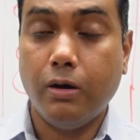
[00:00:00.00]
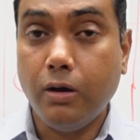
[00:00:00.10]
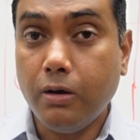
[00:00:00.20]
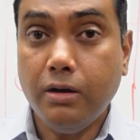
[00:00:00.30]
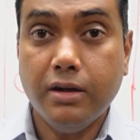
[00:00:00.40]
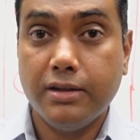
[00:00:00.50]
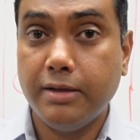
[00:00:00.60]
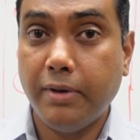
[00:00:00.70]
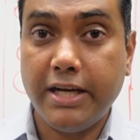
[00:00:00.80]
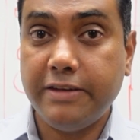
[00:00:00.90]
or they
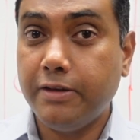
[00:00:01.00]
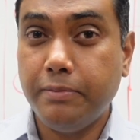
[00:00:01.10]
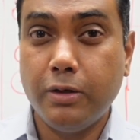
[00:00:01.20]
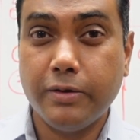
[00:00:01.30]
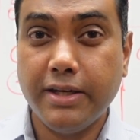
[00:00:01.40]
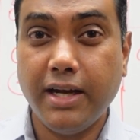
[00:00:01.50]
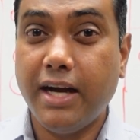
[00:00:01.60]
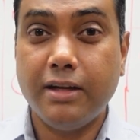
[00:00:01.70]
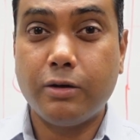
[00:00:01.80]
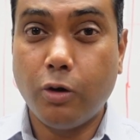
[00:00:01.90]
might even be looking
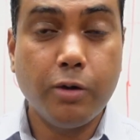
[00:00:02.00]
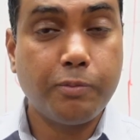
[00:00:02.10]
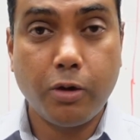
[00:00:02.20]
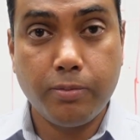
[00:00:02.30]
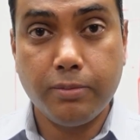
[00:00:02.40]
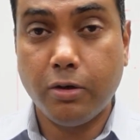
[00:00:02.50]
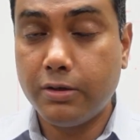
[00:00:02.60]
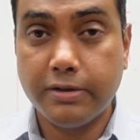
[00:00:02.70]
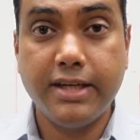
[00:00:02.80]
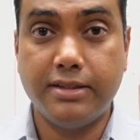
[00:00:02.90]
at a wrong problem
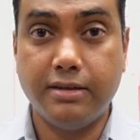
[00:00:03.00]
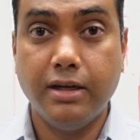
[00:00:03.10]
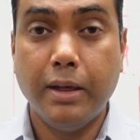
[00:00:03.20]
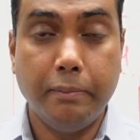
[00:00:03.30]
altogether.